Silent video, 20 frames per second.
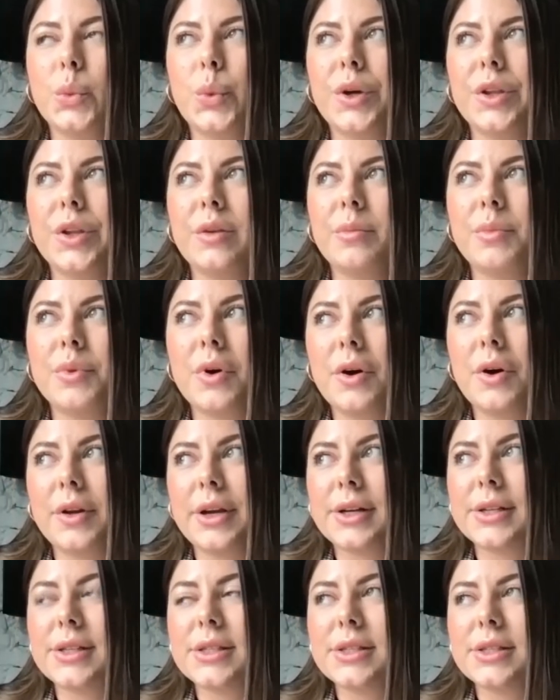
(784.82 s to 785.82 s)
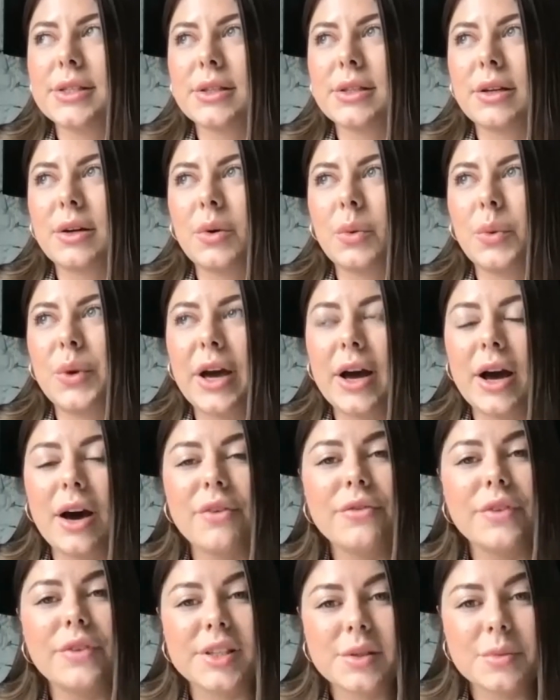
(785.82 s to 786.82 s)
with the products we
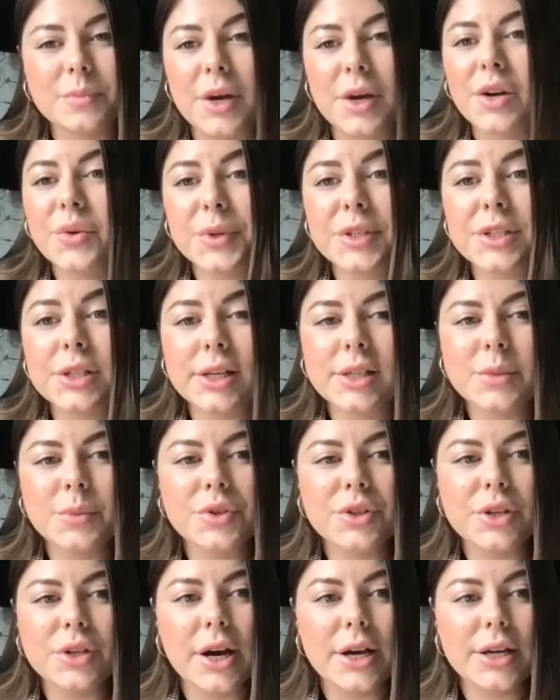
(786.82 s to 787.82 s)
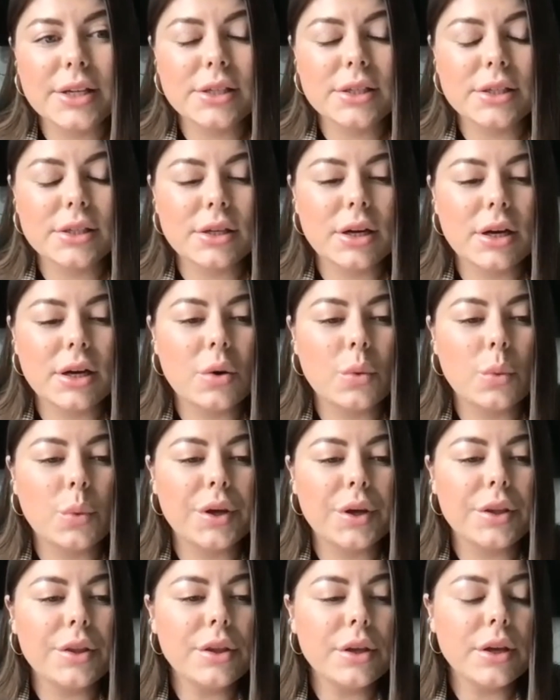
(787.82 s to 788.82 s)
have expertise
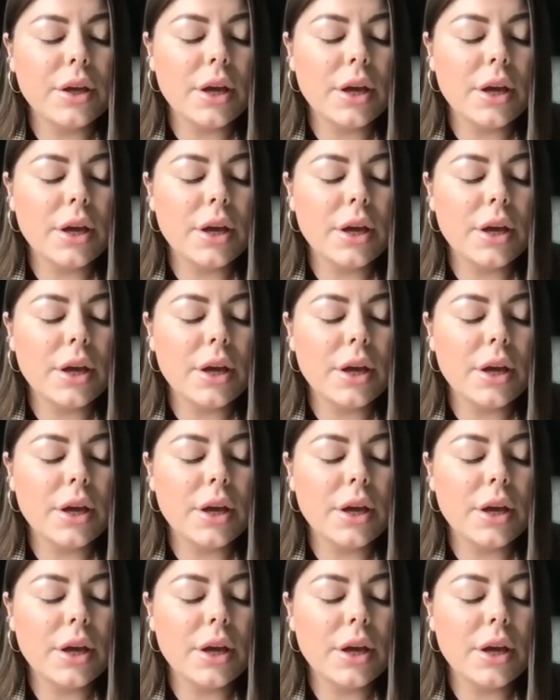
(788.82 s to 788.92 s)
with,